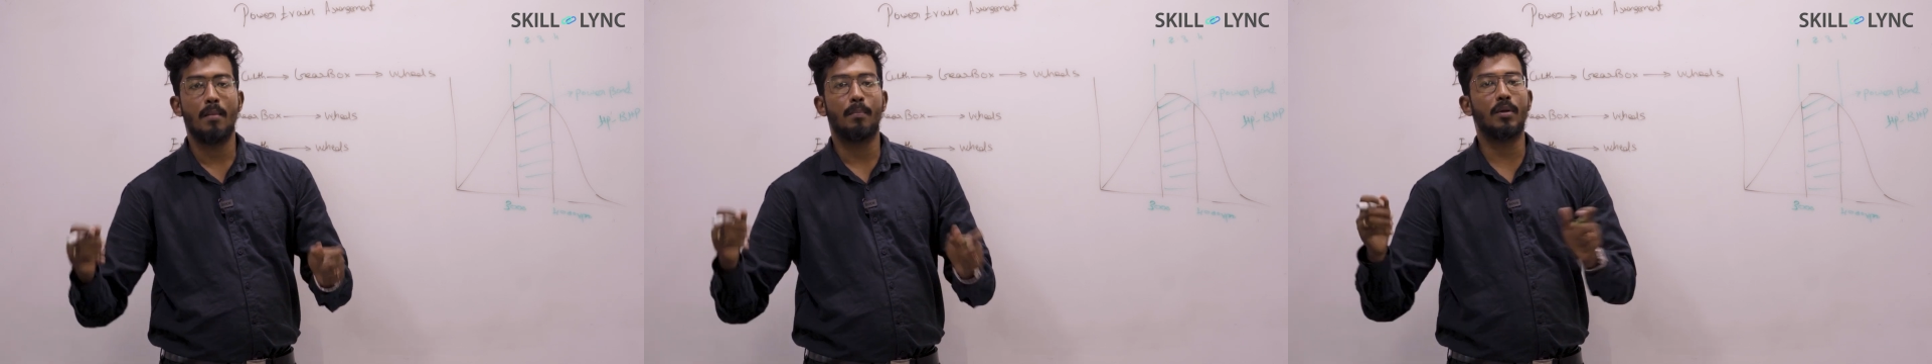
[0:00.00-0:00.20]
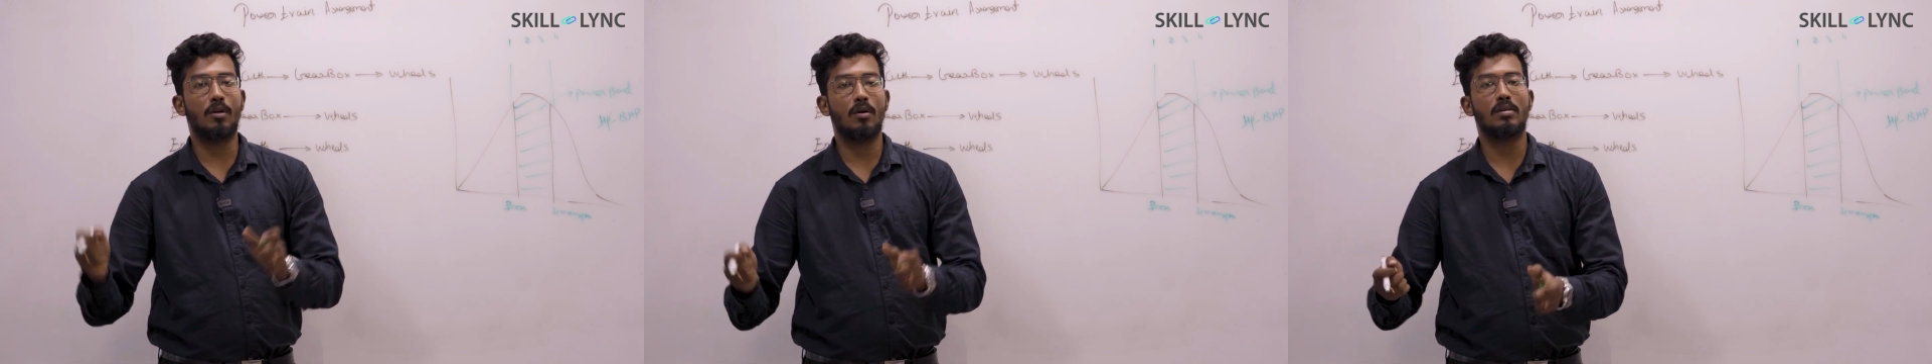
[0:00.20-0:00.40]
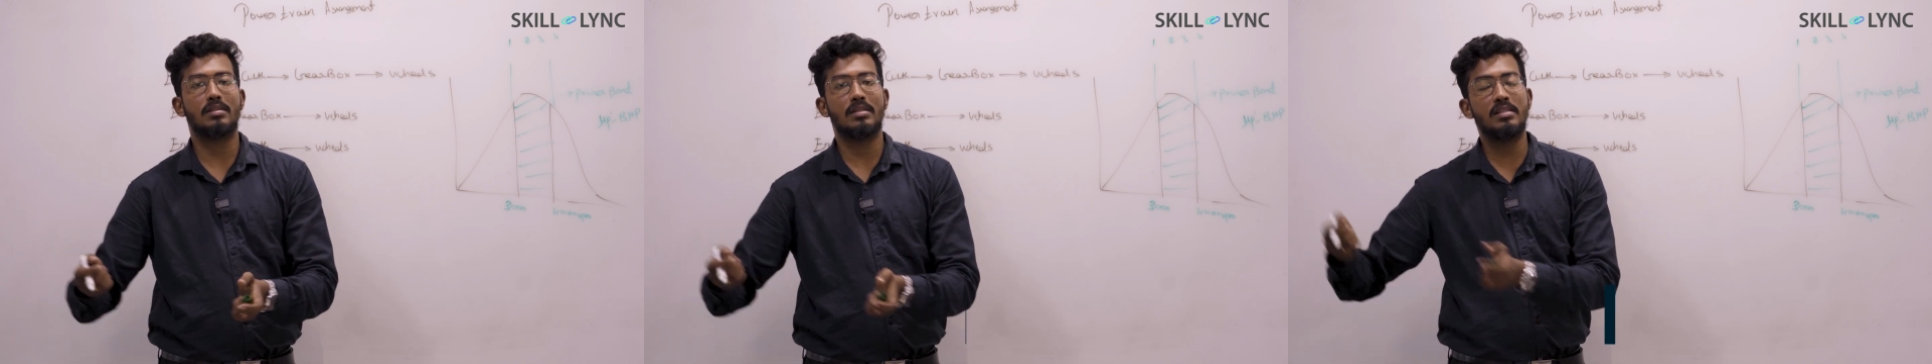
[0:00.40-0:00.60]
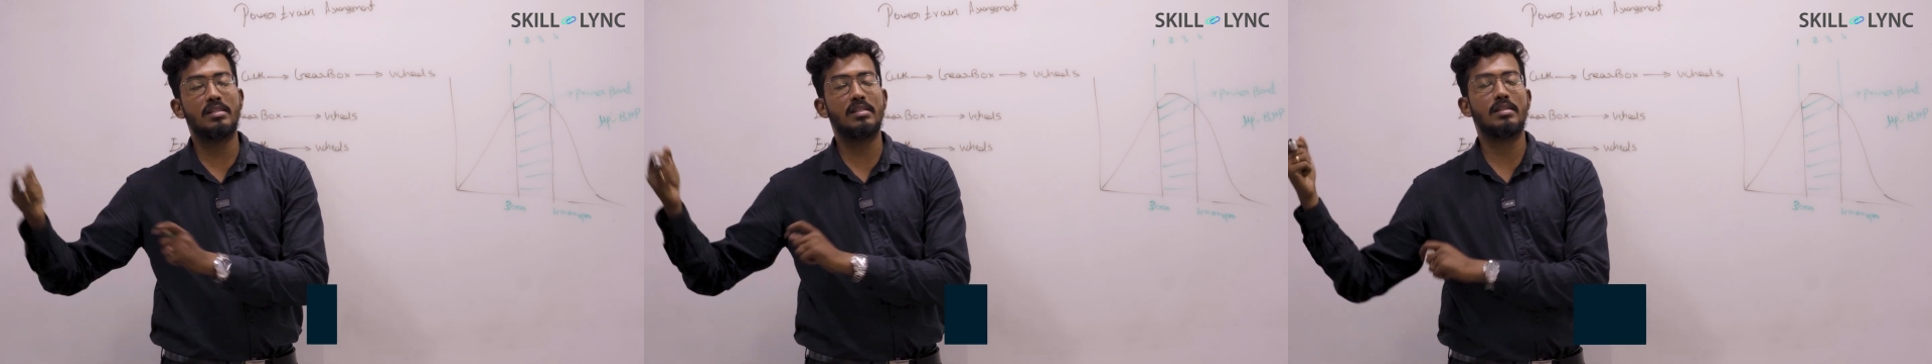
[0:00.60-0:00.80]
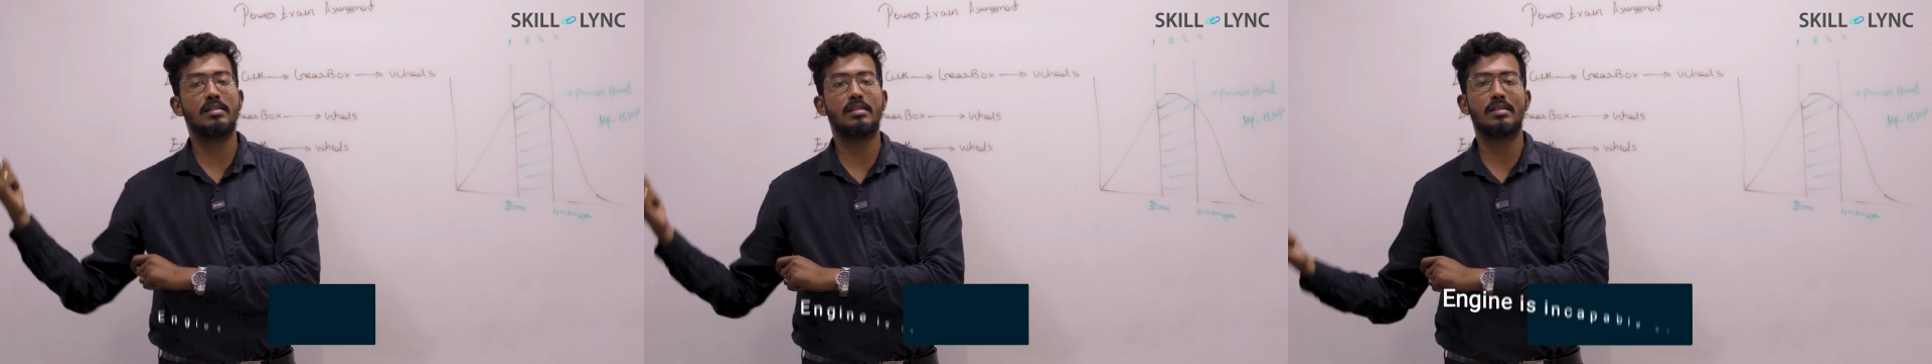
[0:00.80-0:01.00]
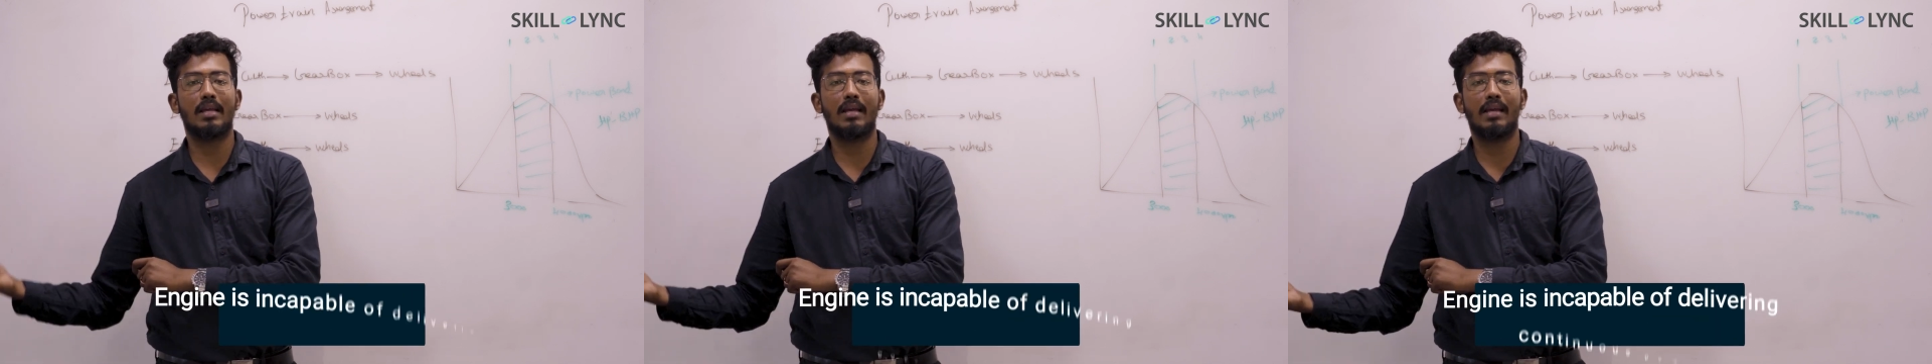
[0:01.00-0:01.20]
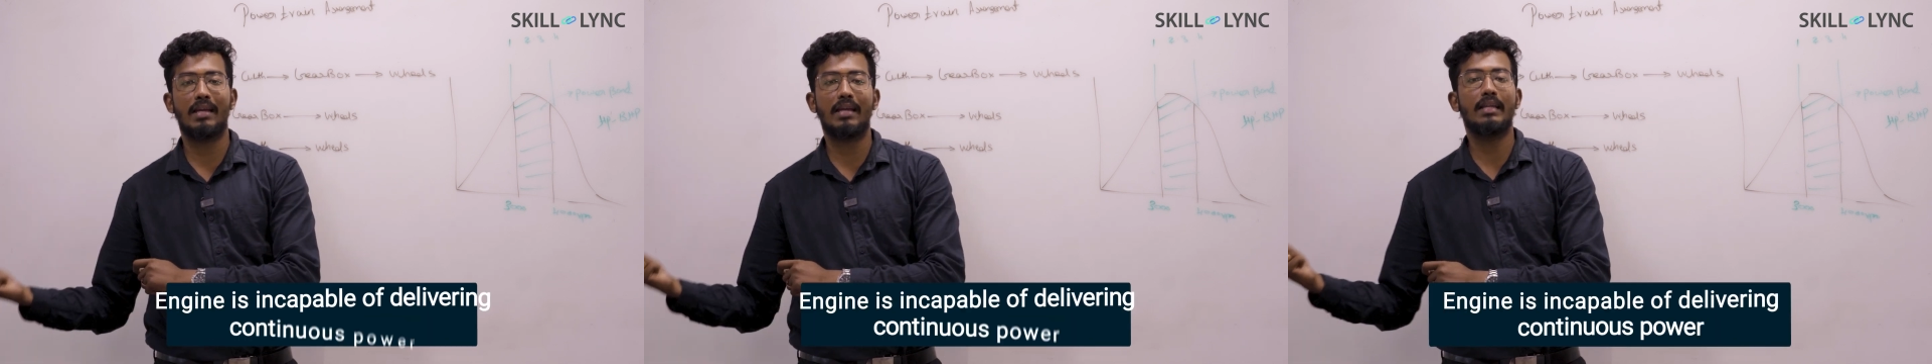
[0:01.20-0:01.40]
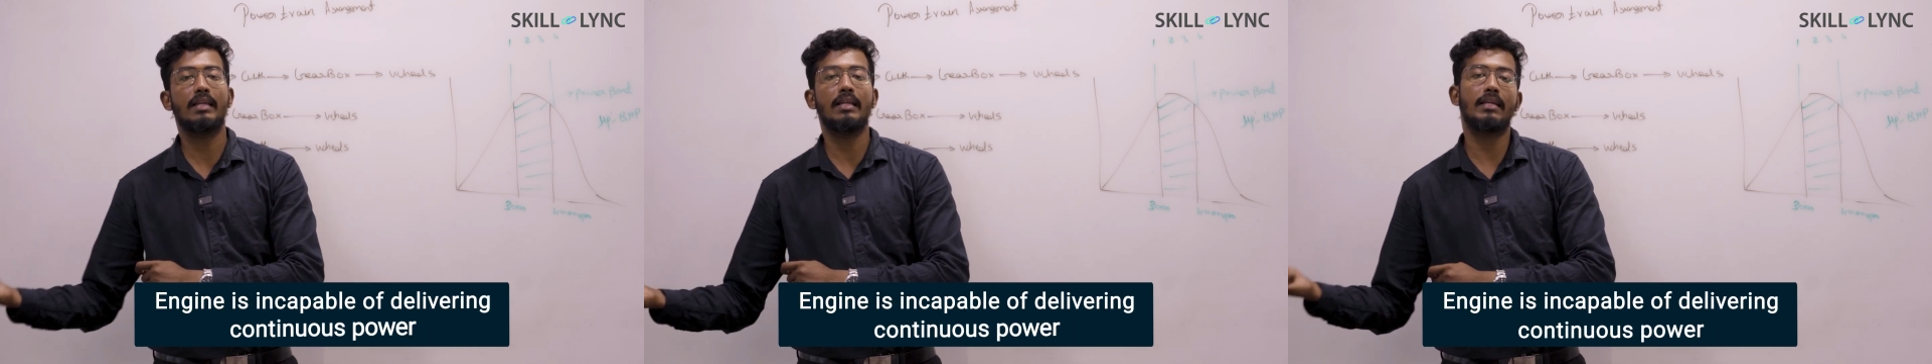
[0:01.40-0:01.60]
because engine is
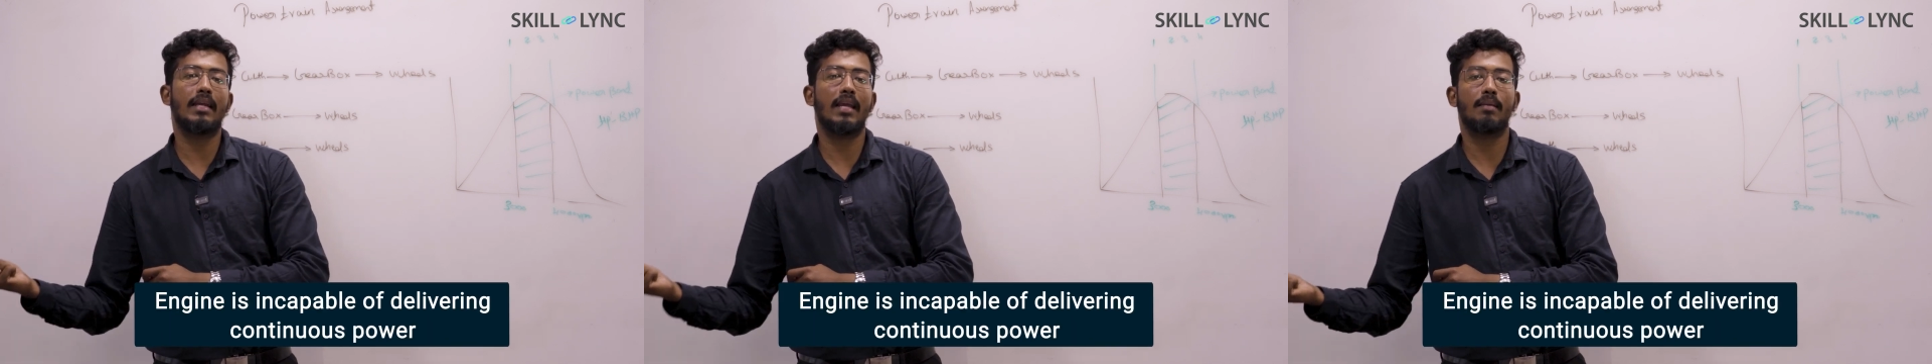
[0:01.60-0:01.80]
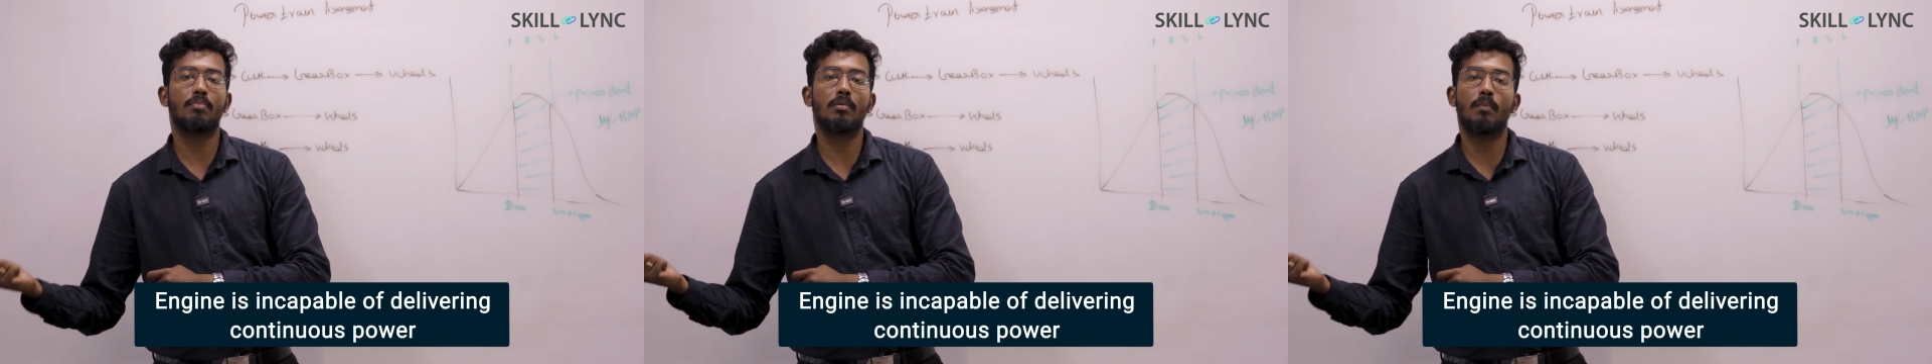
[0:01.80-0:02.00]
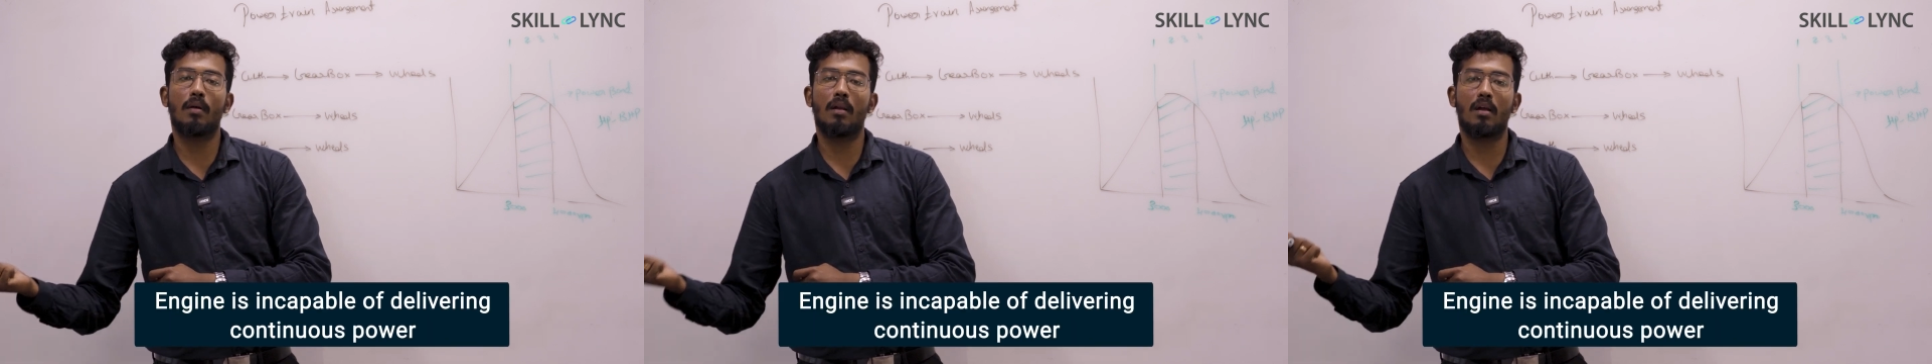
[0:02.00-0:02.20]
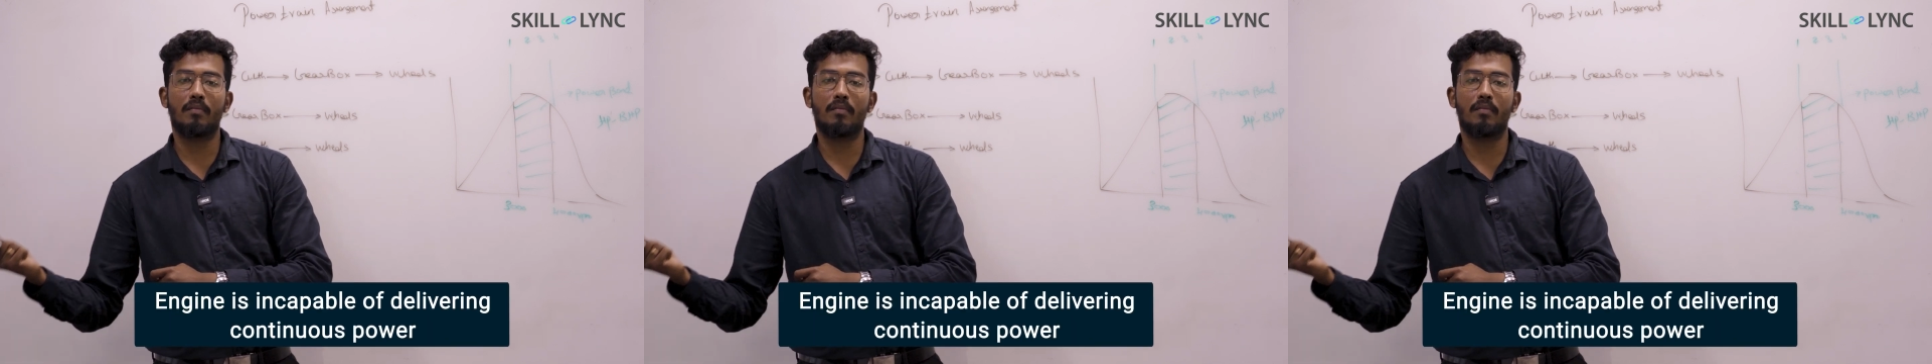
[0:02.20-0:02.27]
incapable